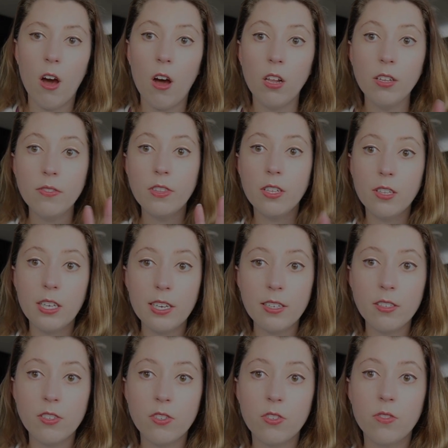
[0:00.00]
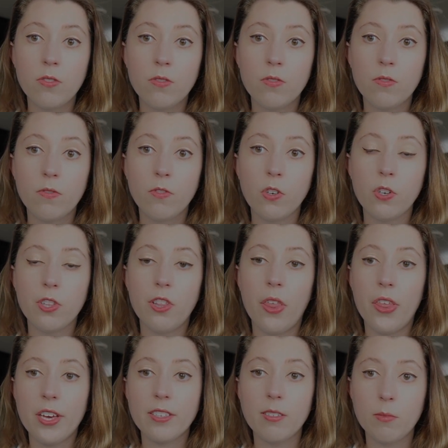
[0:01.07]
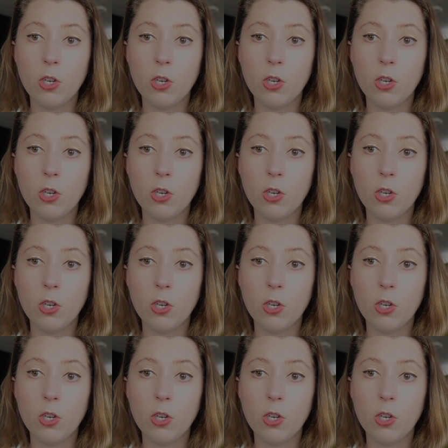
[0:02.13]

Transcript: all of the links for the things I'm